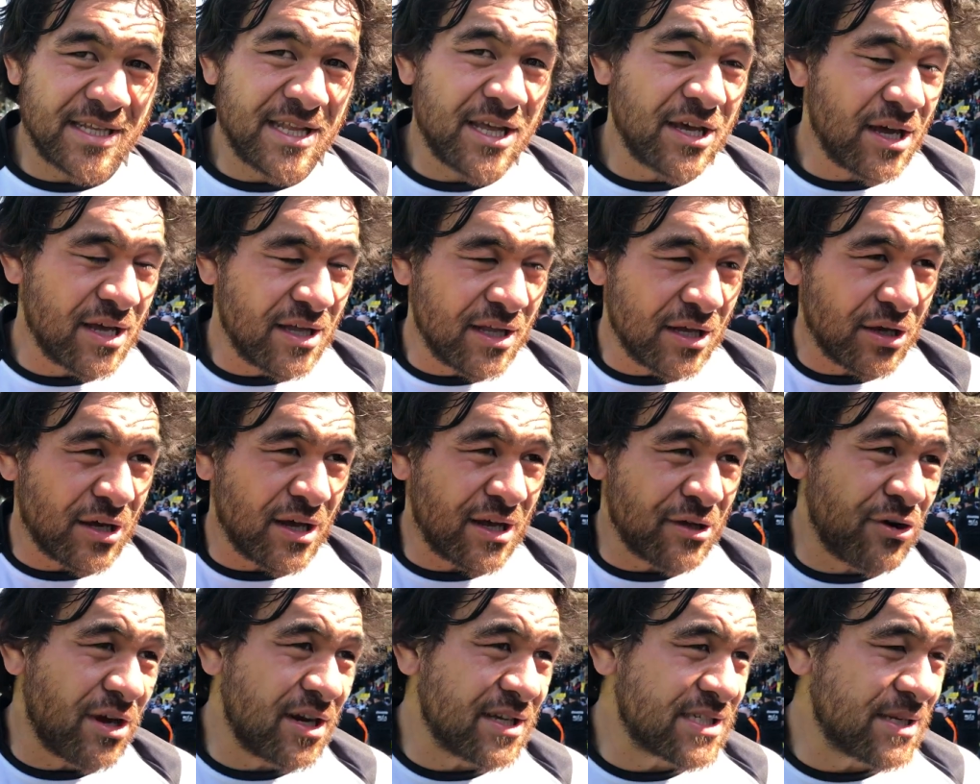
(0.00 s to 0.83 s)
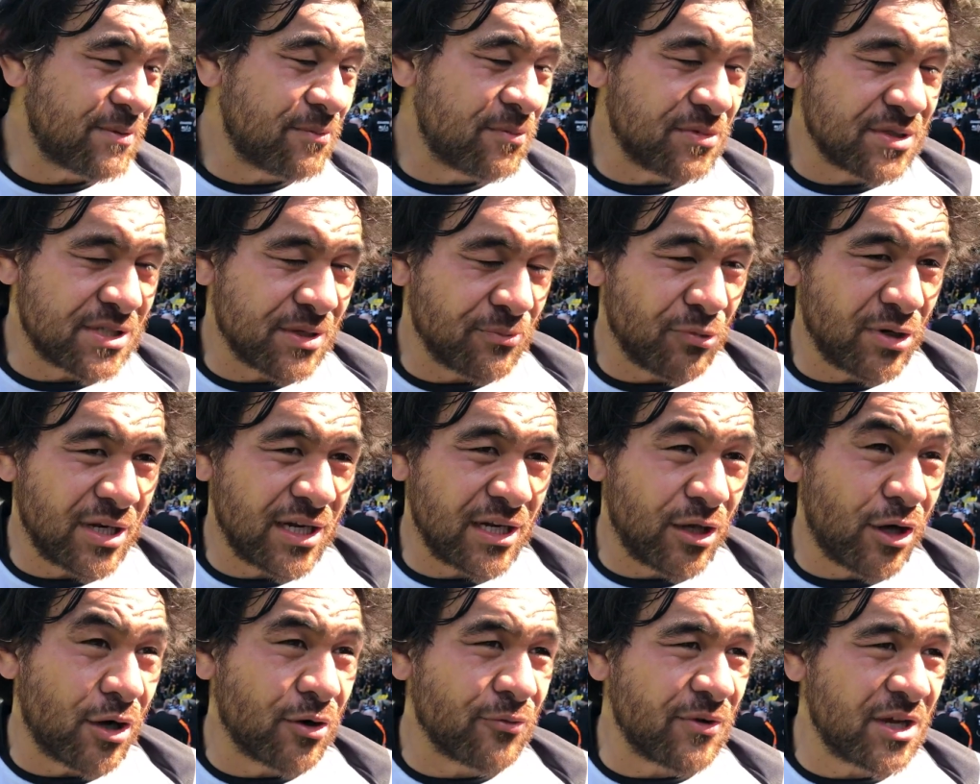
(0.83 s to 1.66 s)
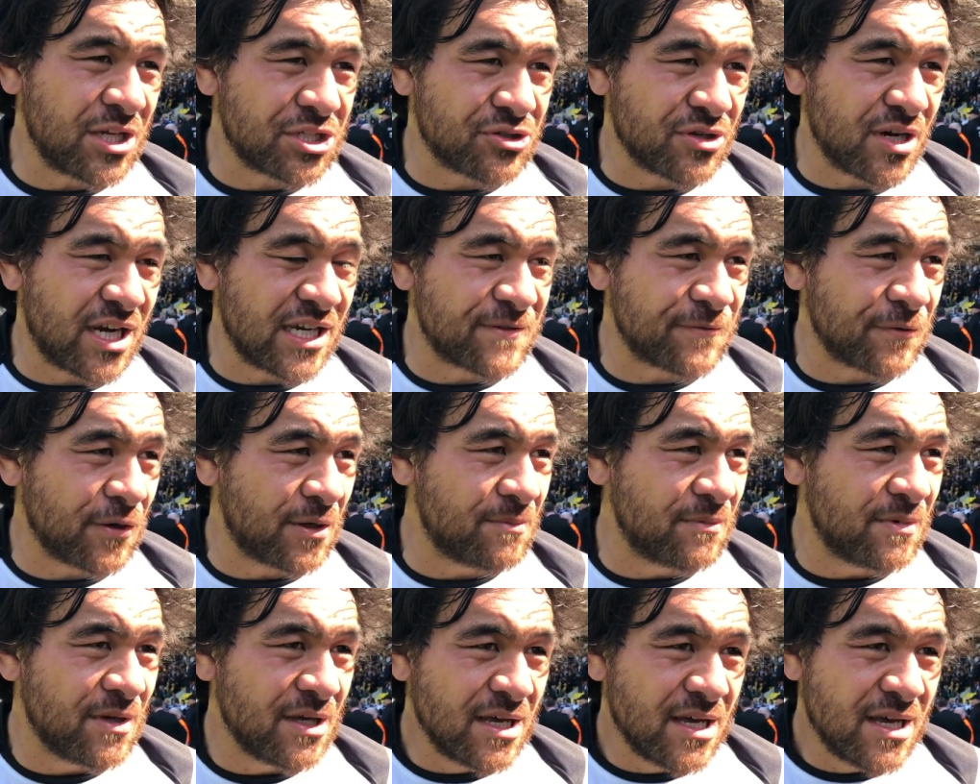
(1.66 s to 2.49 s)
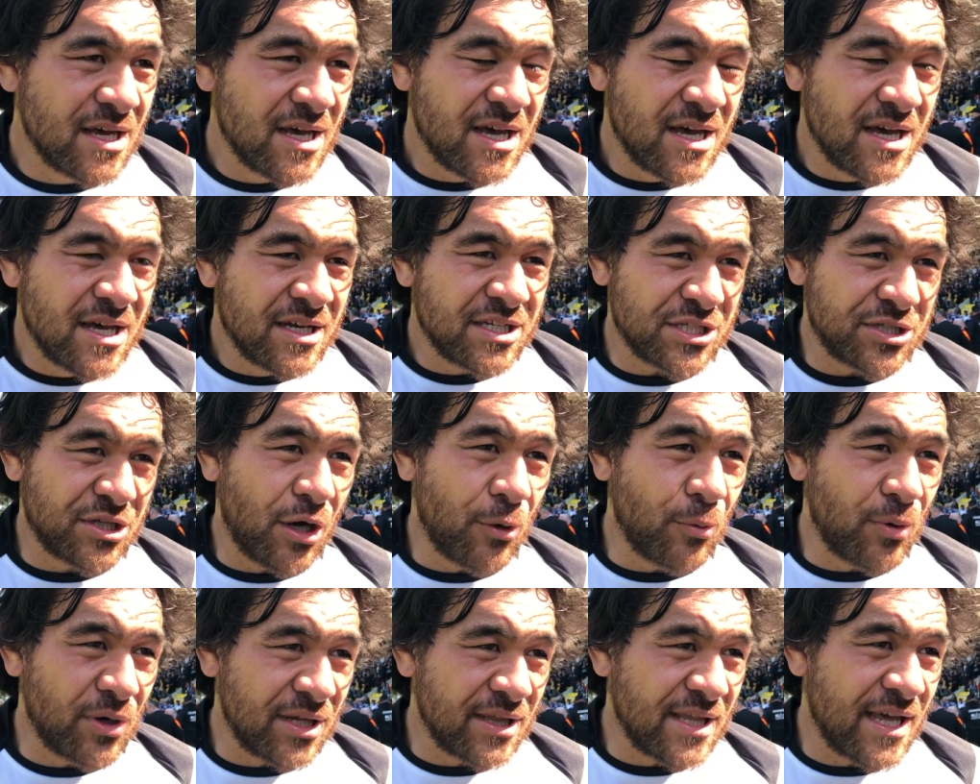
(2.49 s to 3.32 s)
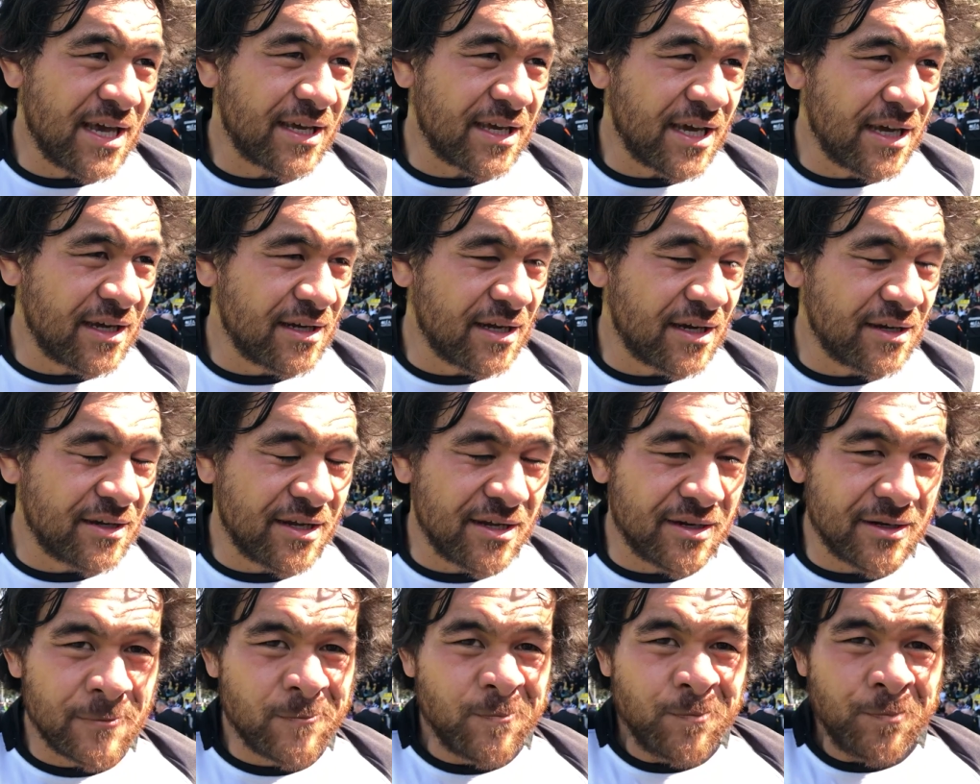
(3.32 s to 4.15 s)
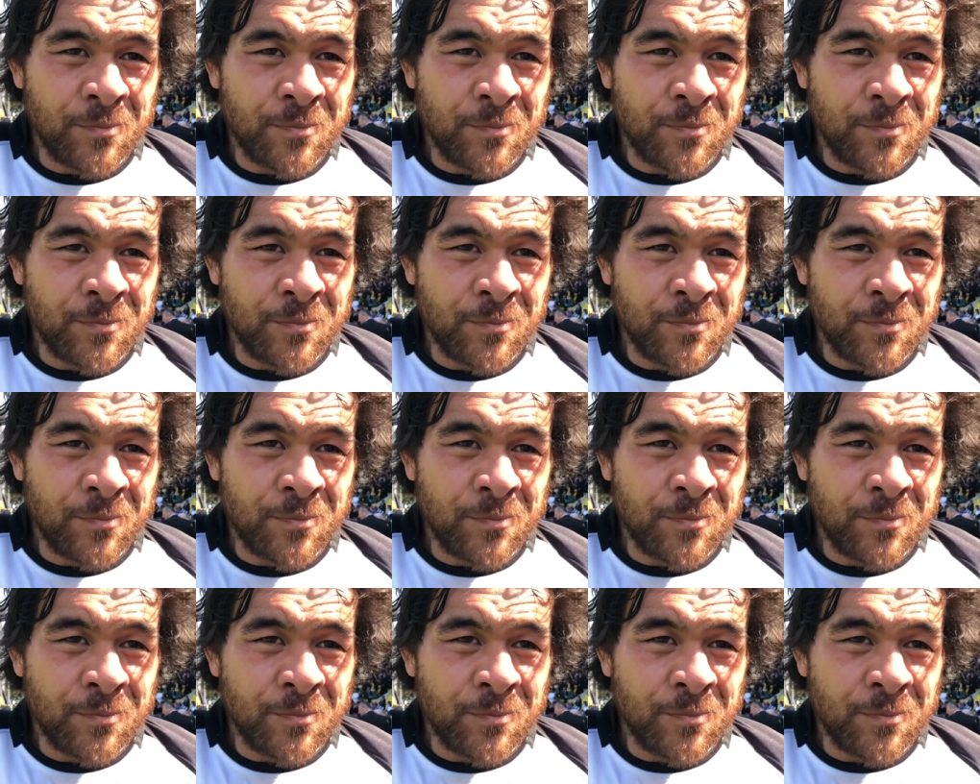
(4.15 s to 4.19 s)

and they created some really long-range tries from just not winning that gain line, and